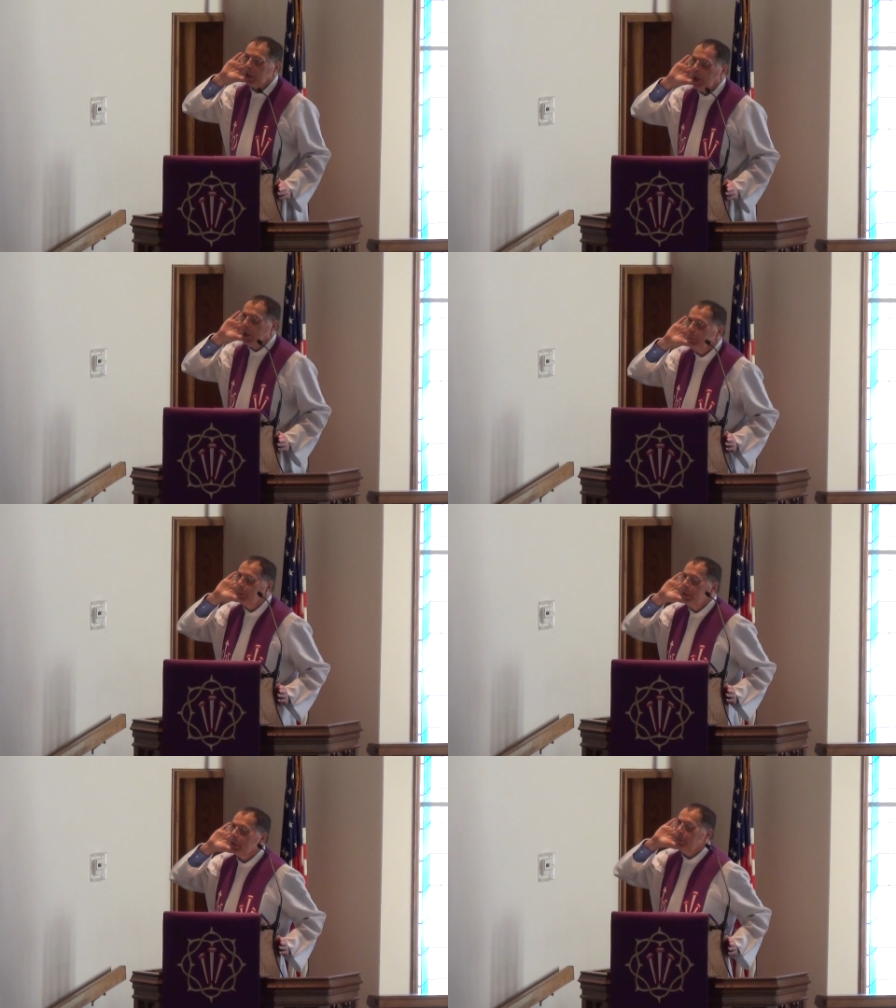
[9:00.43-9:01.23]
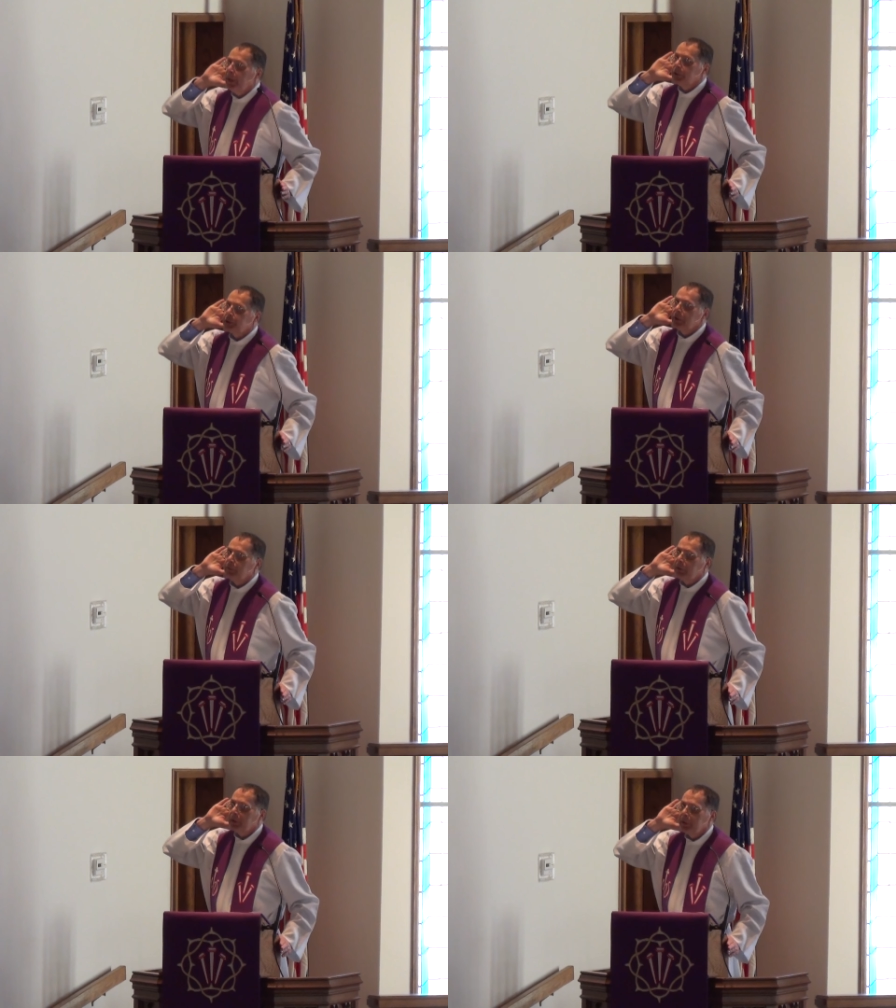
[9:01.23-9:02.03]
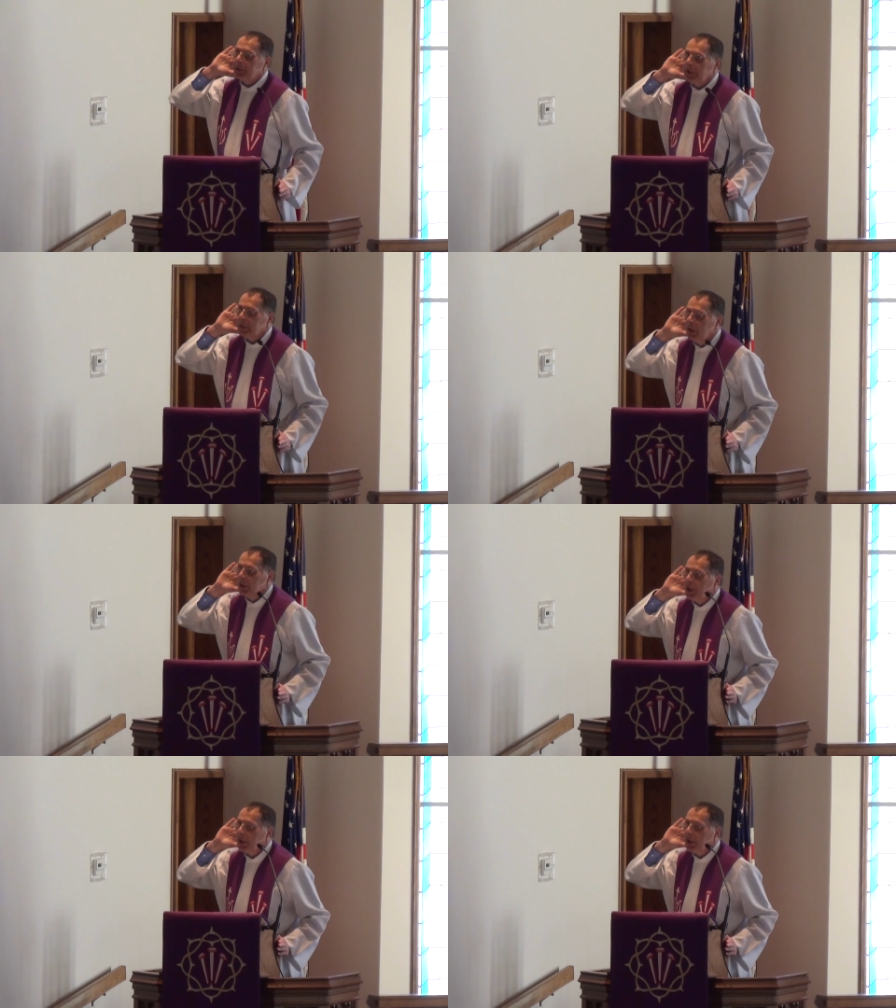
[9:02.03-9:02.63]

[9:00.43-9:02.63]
Come, be the measure of everything.